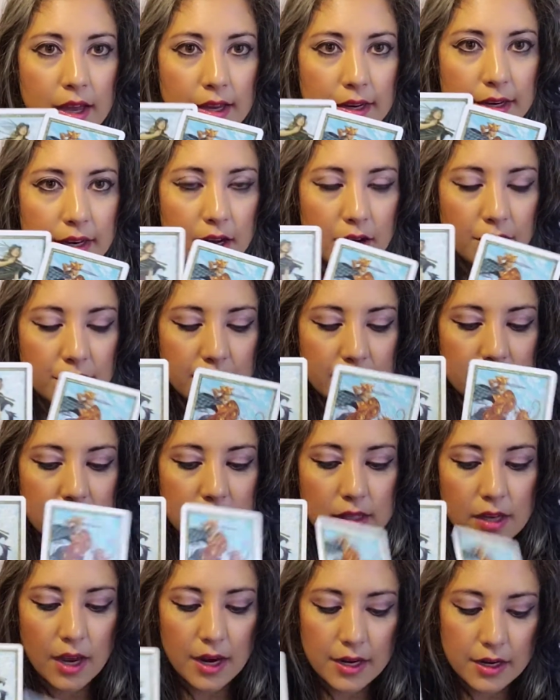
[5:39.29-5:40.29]
Now, this
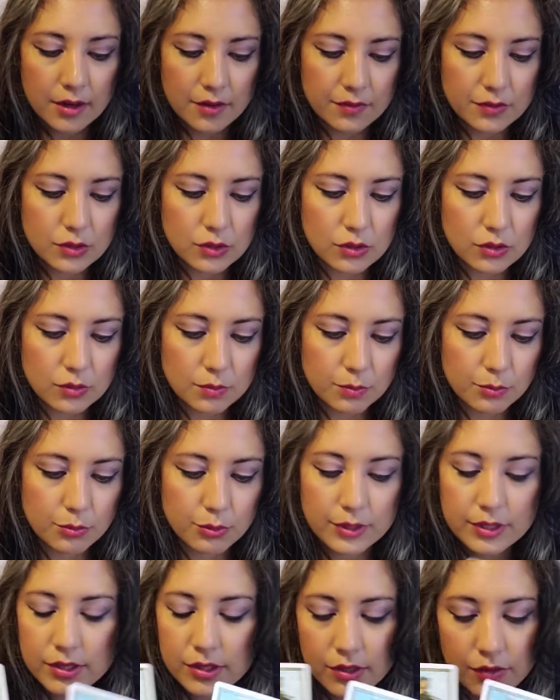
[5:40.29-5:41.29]
Knight of
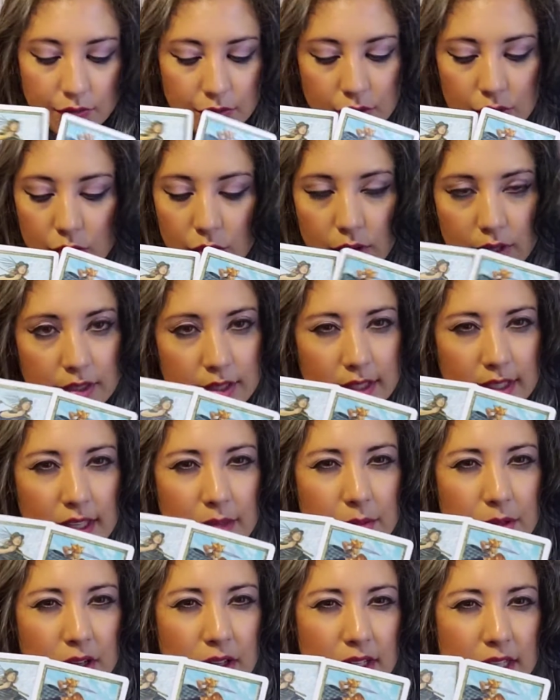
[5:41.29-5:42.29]
Prince of Swords, I
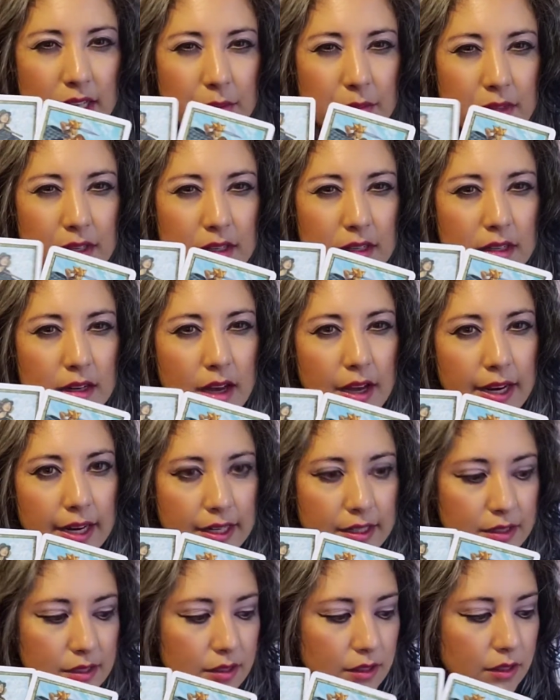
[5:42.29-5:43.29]
keep calling him the
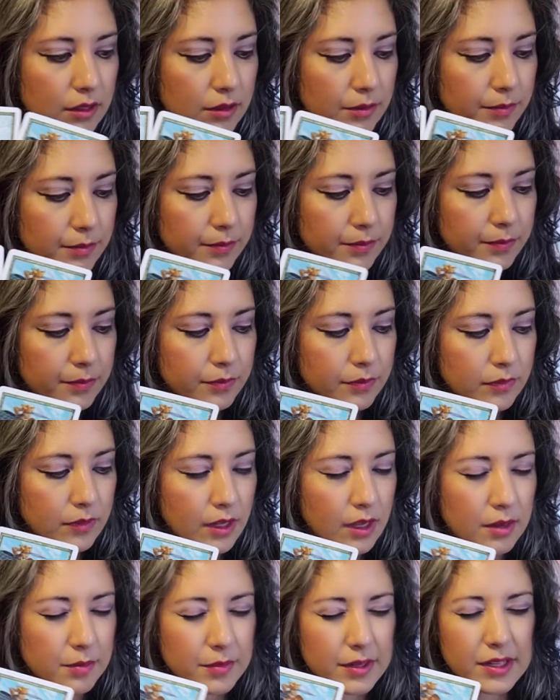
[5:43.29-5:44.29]
Knight.
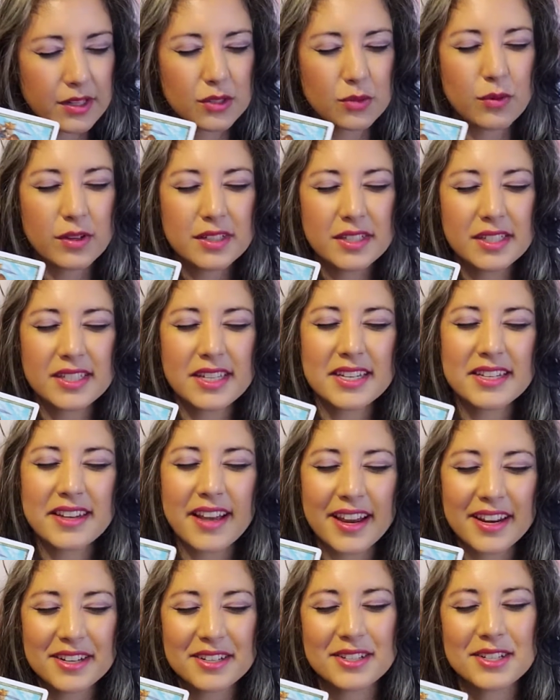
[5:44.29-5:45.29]
Because what does a
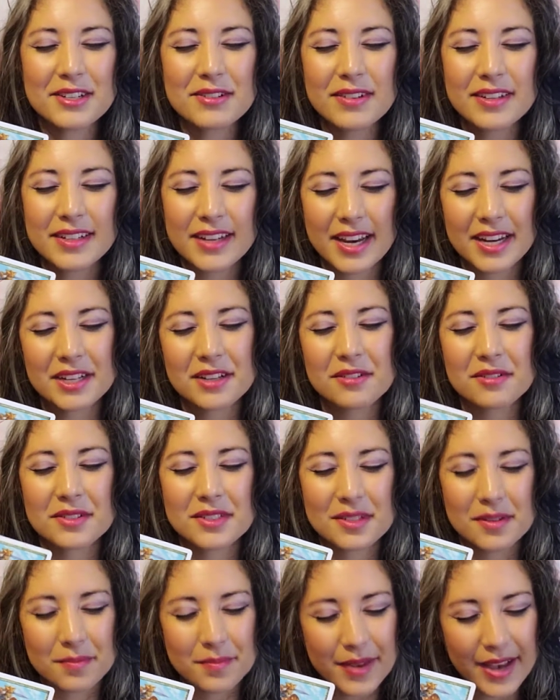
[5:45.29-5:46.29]
knight do? A knight goes
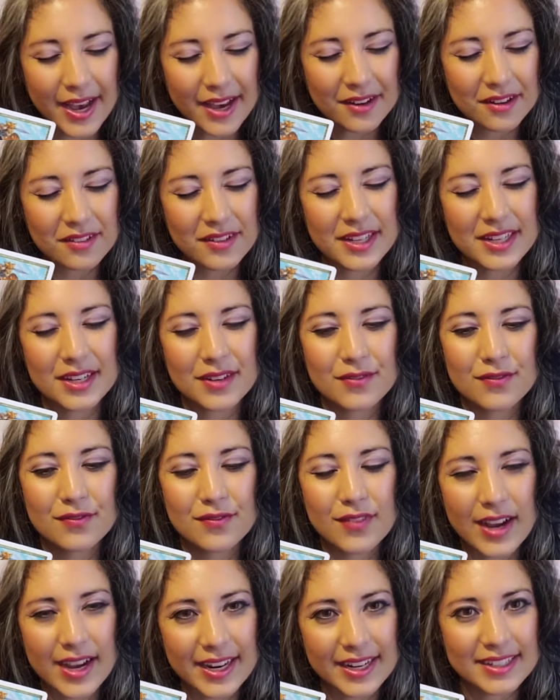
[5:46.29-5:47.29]
to battle and he
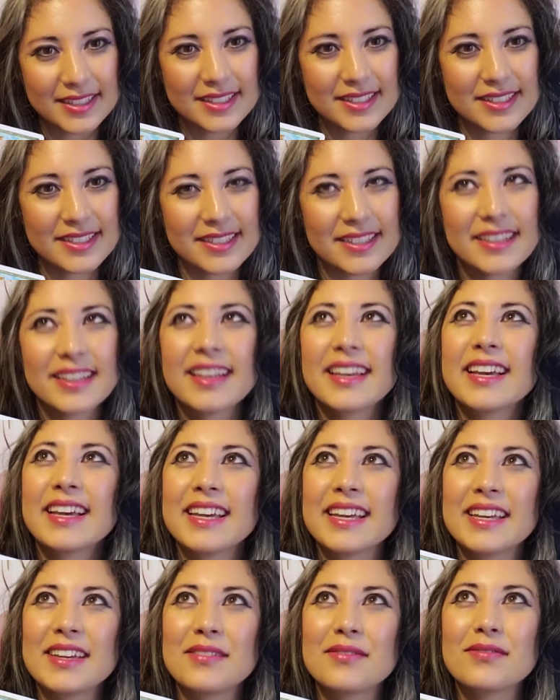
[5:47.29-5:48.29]
fights.
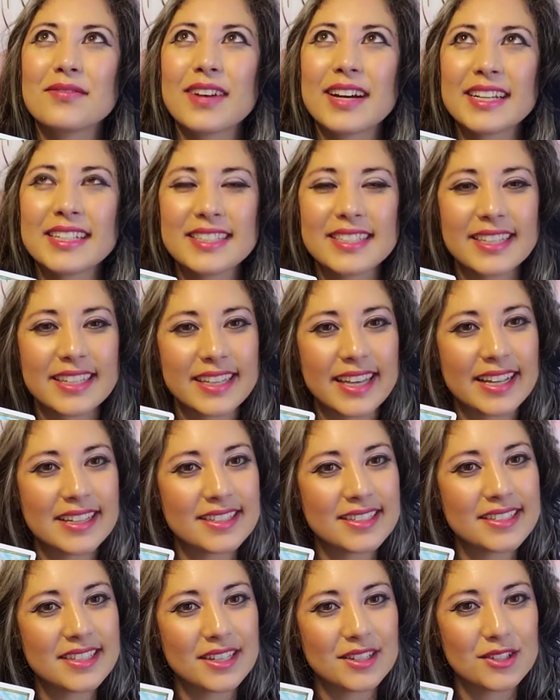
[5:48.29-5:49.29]
He fights
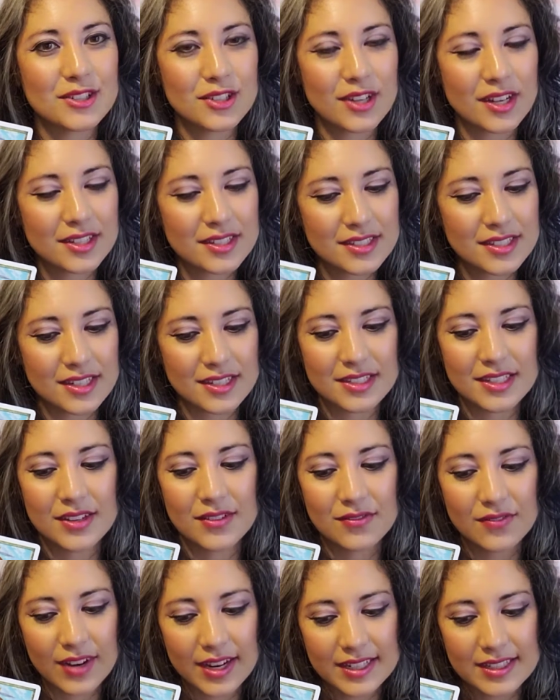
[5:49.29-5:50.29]
against injustice. He
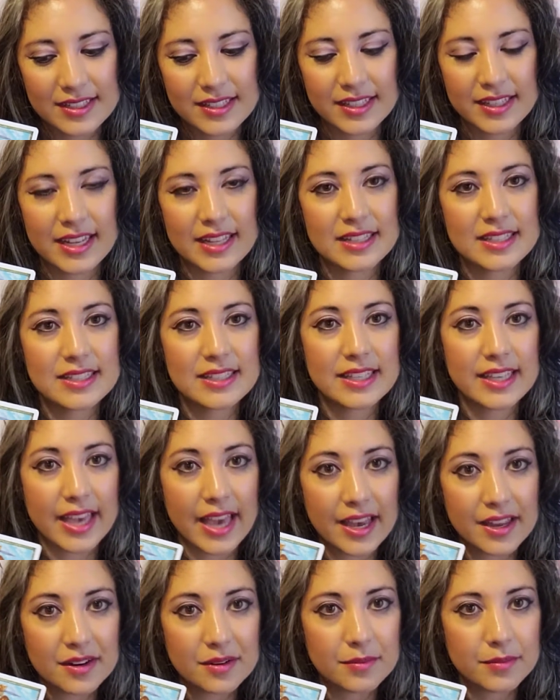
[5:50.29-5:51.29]
fights against the
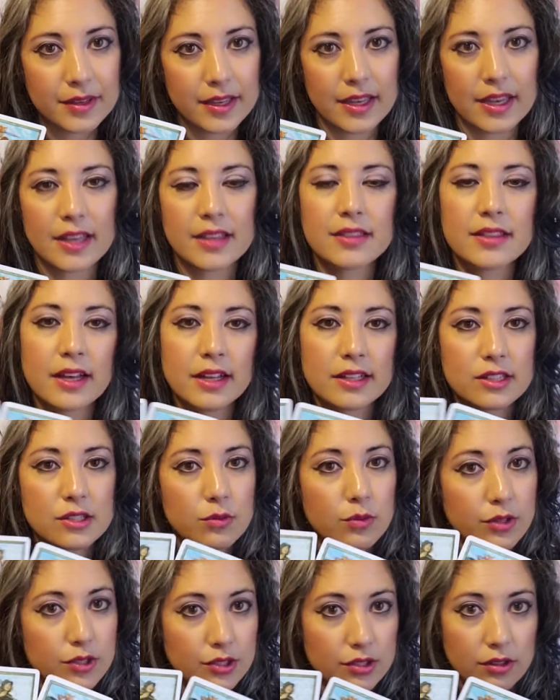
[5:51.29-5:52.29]
enemy. And that's
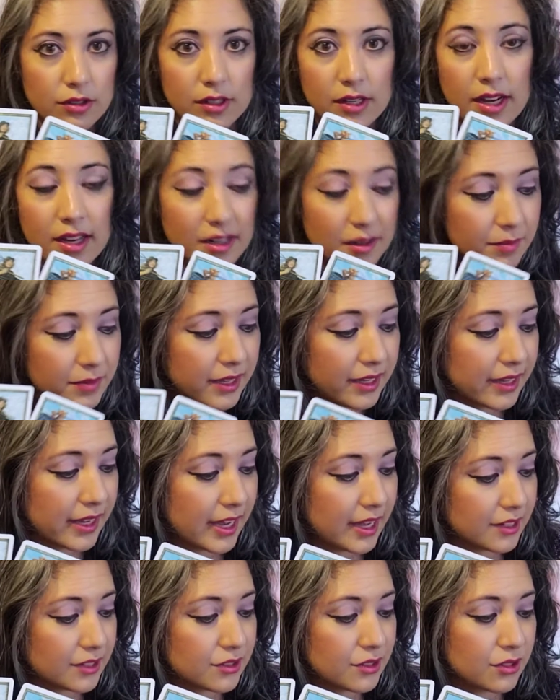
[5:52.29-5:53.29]
what you're kind of being
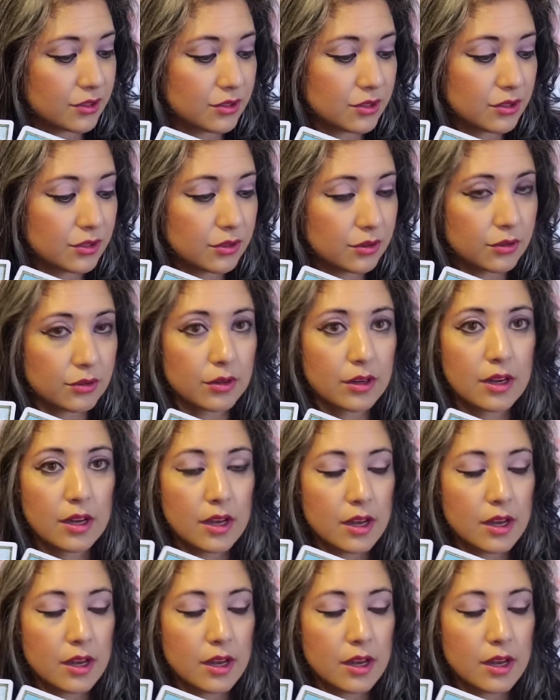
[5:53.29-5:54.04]
asked to do